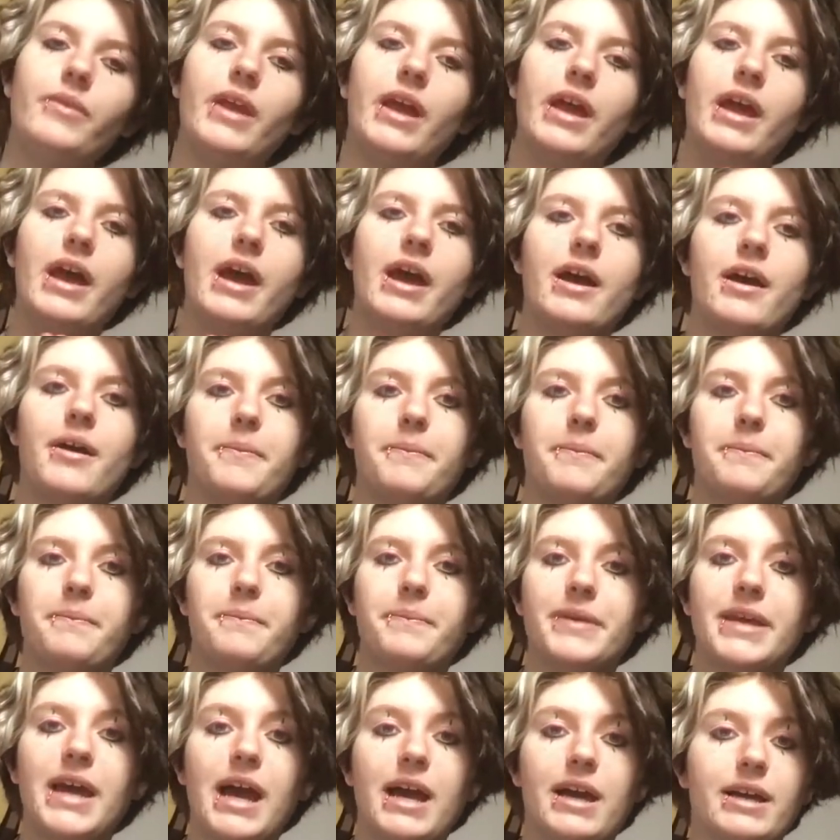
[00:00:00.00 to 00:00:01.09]

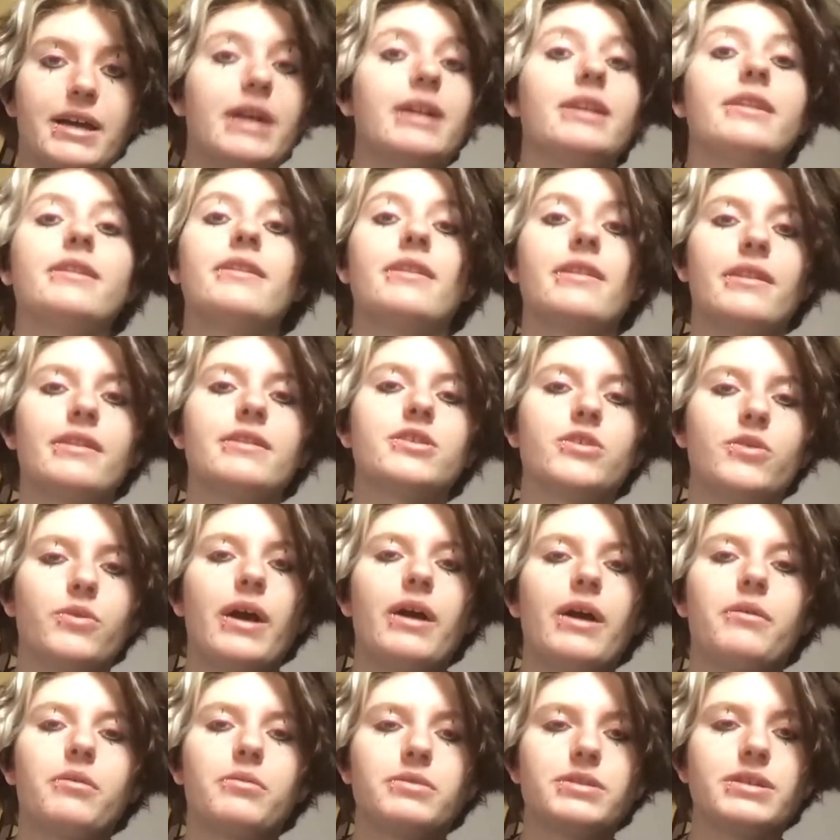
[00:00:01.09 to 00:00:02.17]
Yeah, and so that,
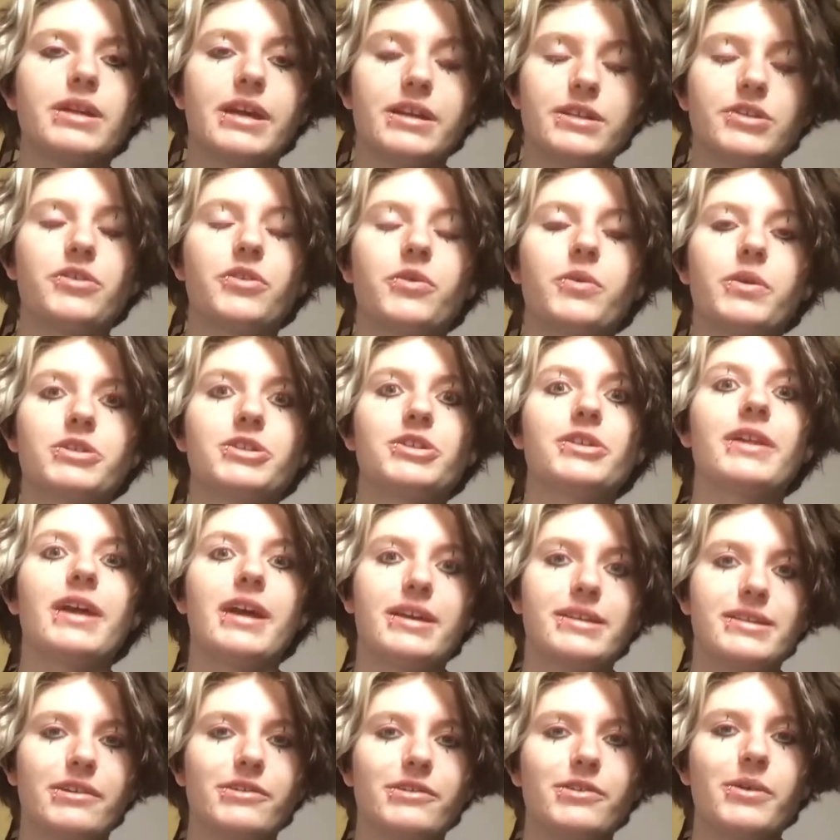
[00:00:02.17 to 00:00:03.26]
to answer your question, that is
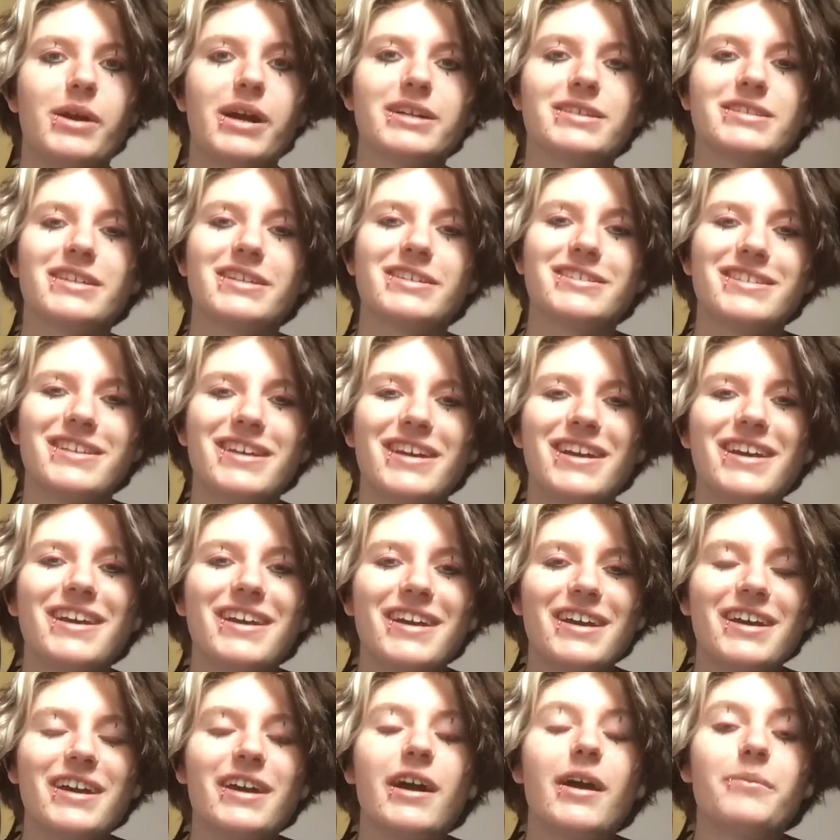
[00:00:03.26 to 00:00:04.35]
how you access
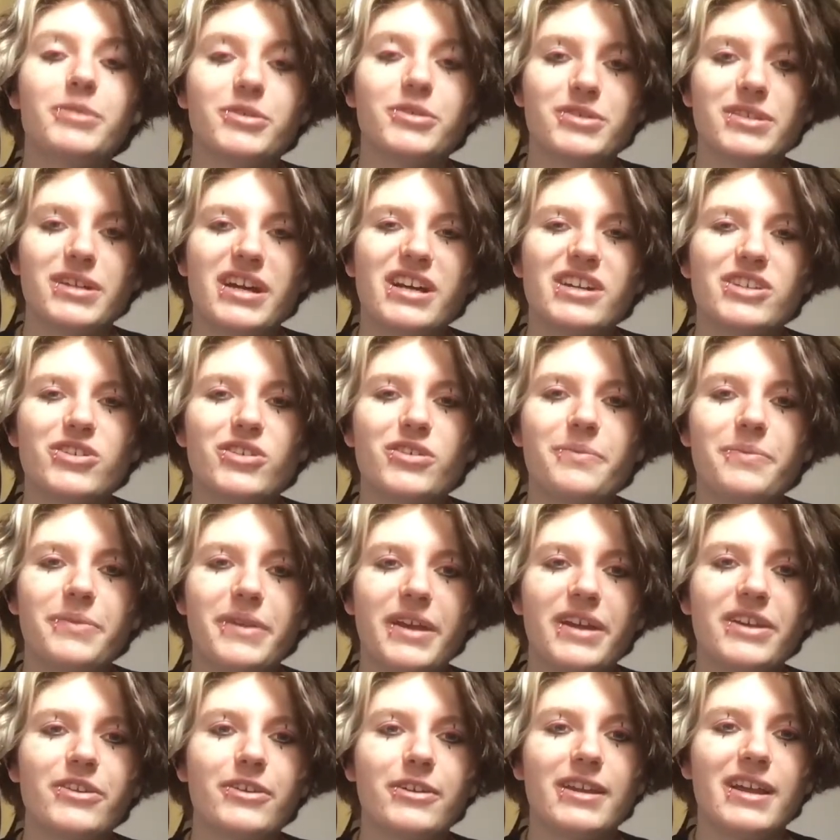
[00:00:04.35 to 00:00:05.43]
your schedule and
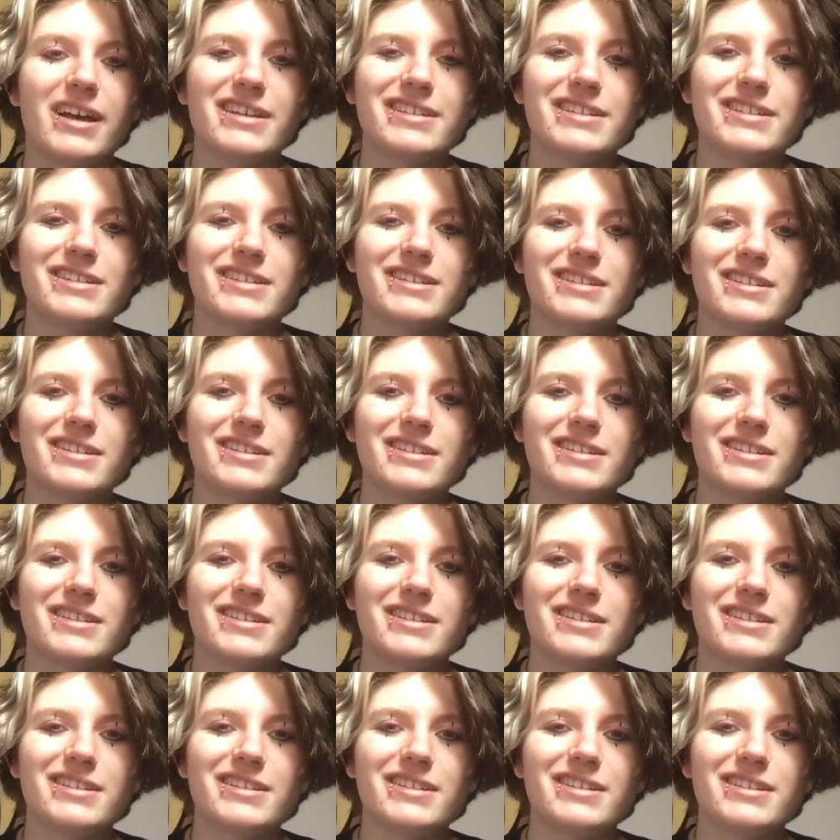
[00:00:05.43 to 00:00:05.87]
your classes.